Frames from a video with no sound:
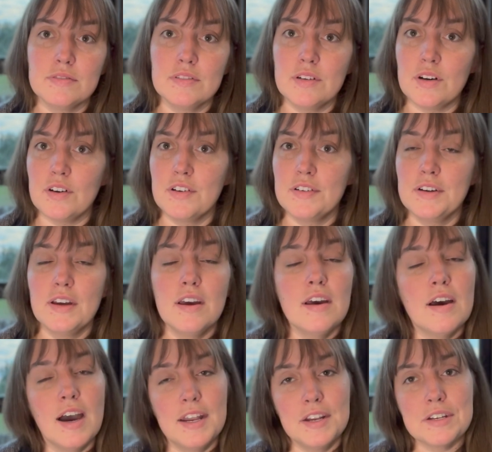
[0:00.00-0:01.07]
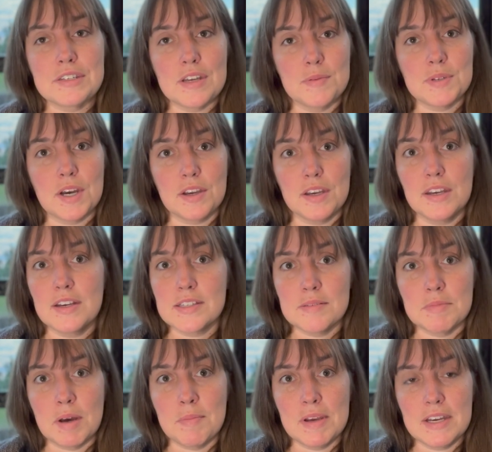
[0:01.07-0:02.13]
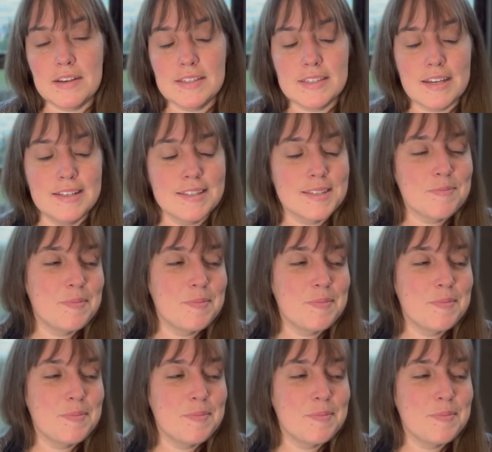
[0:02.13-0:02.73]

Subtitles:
Ugh. I need to stop talking because I'm not making sense,